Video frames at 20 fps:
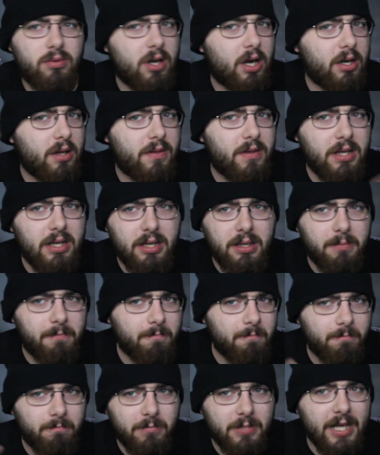none of the
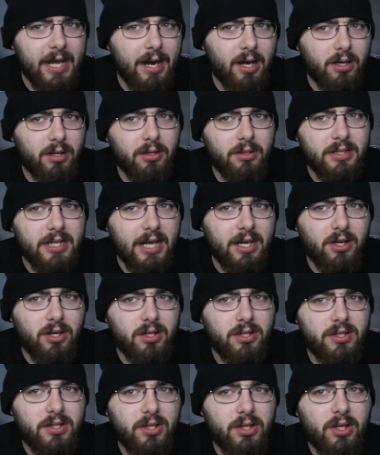
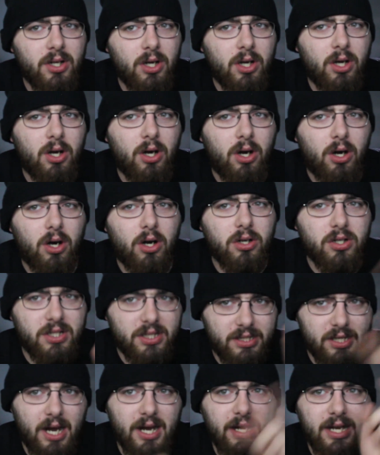caretakers are
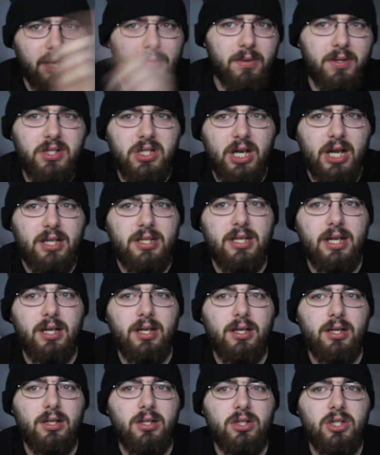signing with Chantic.